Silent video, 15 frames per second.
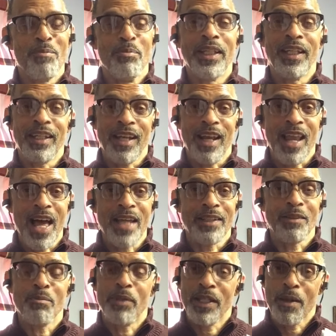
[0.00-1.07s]
be
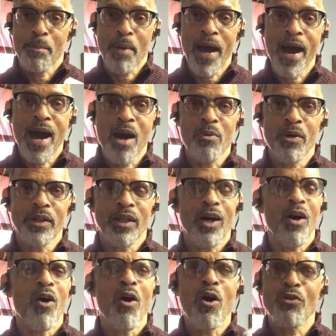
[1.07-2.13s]
enlightened, be empowered,
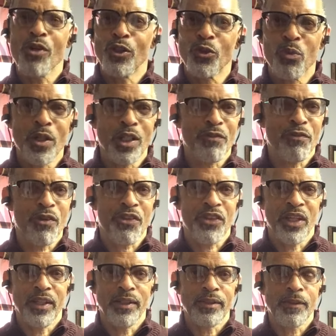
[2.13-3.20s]
all those wonderful
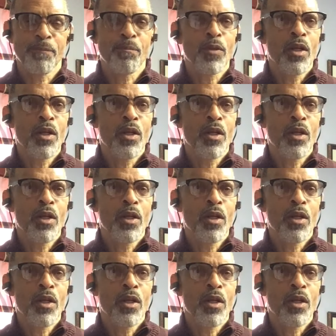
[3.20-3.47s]
things.